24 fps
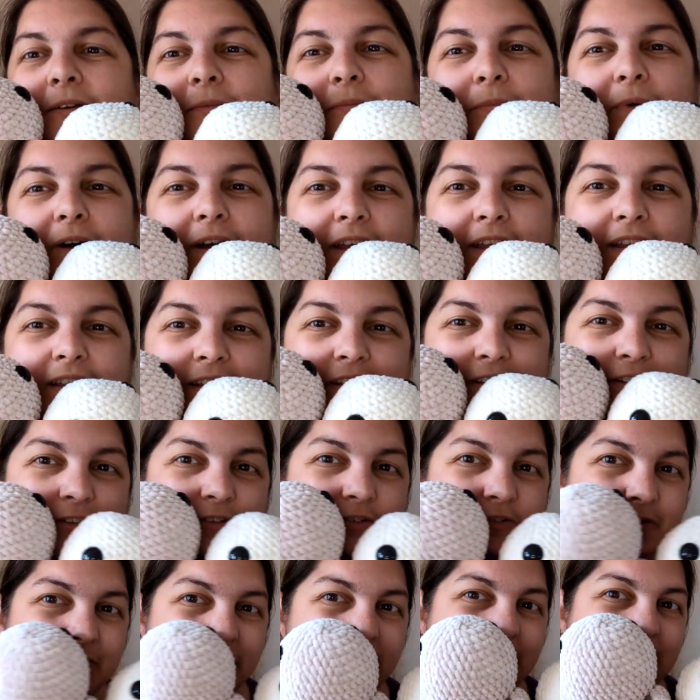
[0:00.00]
My
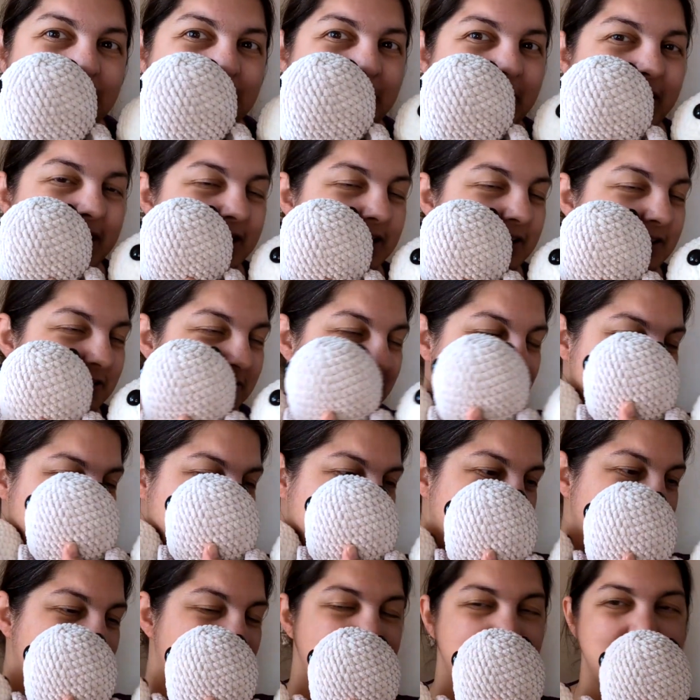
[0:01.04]
little bale
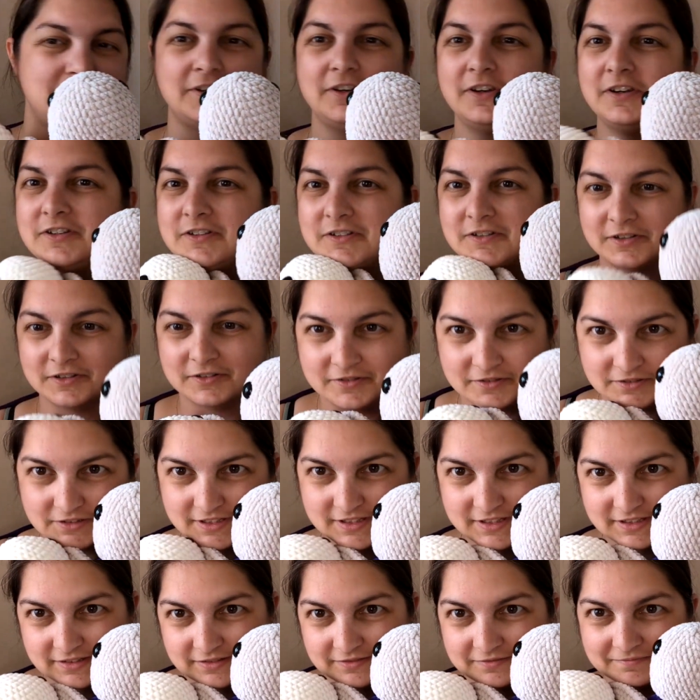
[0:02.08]
of
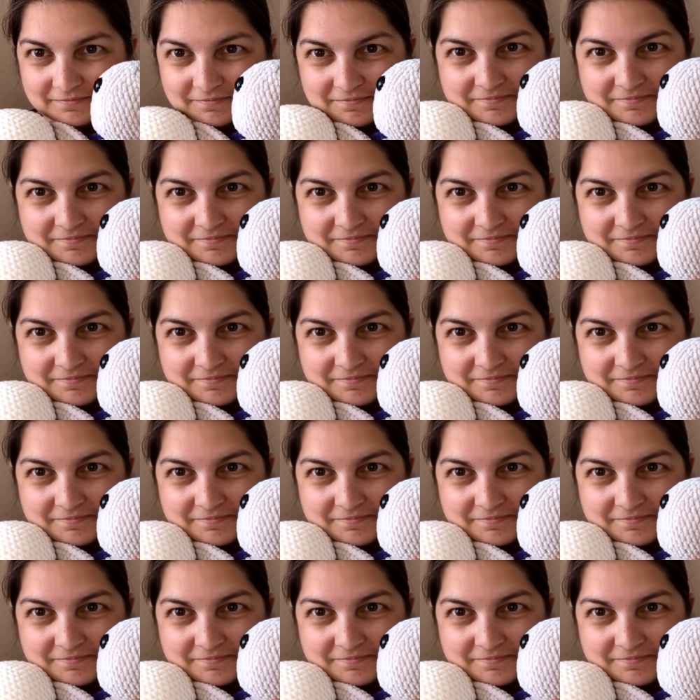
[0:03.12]
turtles